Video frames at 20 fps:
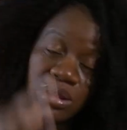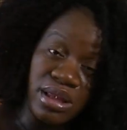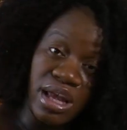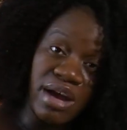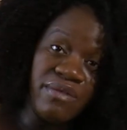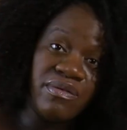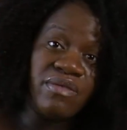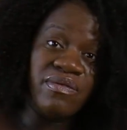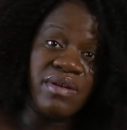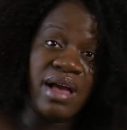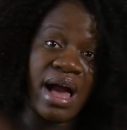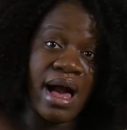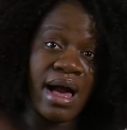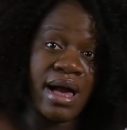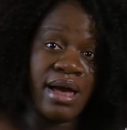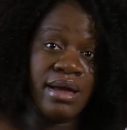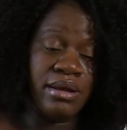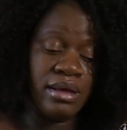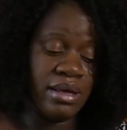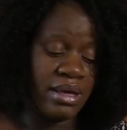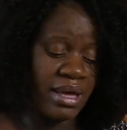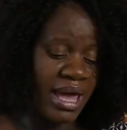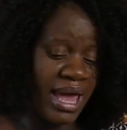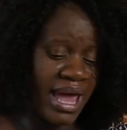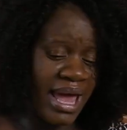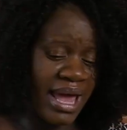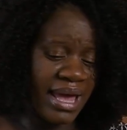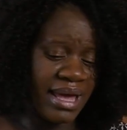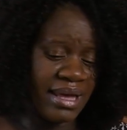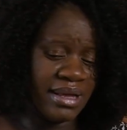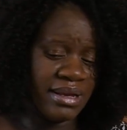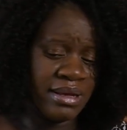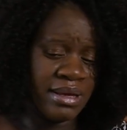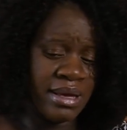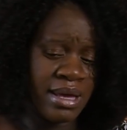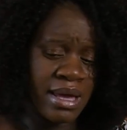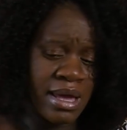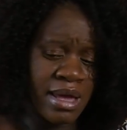love of God and